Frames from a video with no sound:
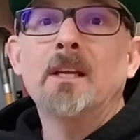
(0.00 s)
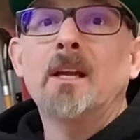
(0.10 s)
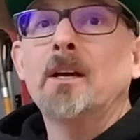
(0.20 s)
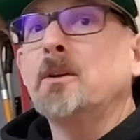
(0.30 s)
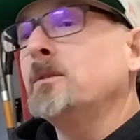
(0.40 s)

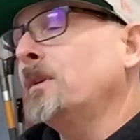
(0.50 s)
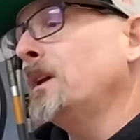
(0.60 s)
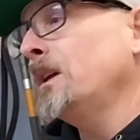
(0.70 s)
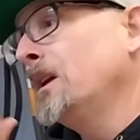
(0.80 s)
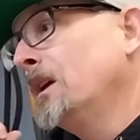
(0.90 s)
out of
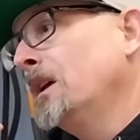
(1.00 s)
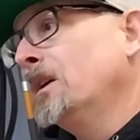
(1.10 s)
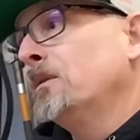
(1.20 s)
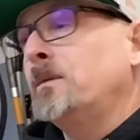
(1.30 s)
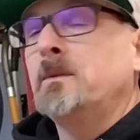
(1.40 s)
a
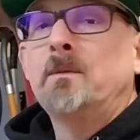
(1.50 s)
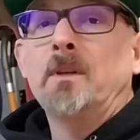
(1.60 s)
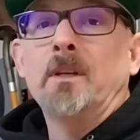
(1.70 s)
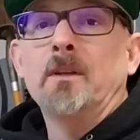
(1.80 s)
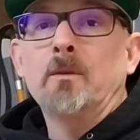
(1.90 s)

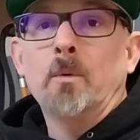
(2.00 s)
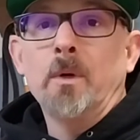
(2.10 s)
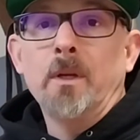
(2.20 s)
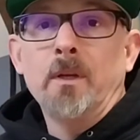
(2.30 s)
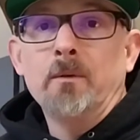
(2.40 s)
15,
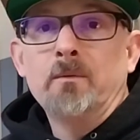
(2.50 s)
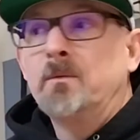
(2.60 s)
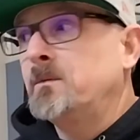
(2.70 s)
20,